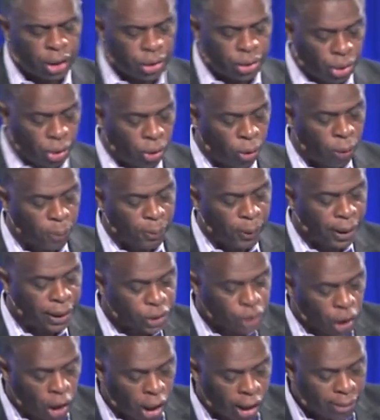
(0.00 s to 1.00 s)
Orpah,
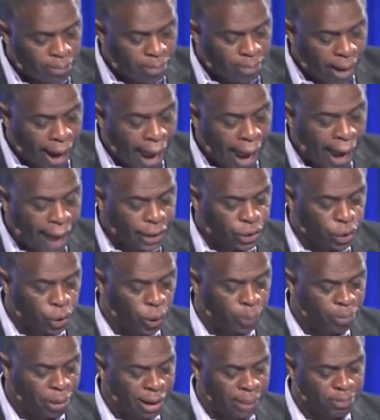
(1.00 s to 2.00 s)
has gone back to
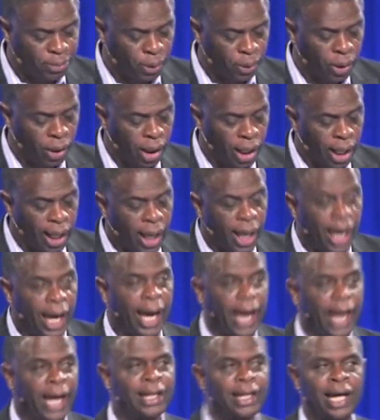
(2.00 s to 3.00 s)
her people.
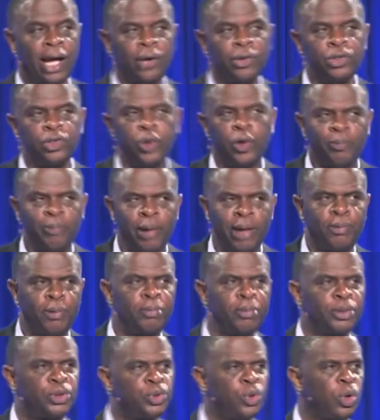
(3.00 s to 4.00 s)
And not only to her people,
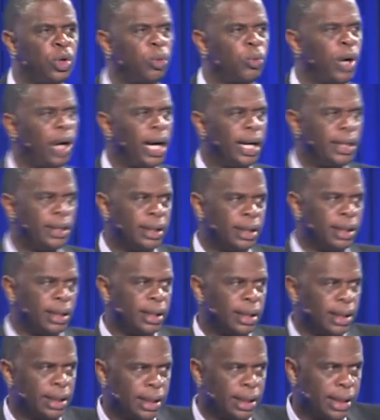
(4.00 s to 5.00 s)
but to her what?
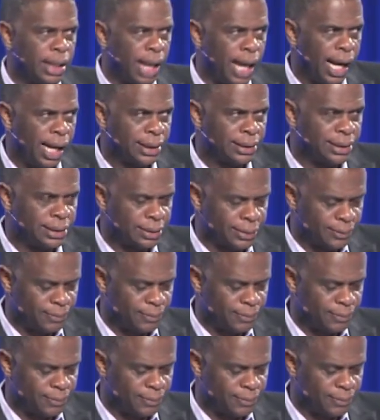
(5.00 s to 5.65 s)
Gods.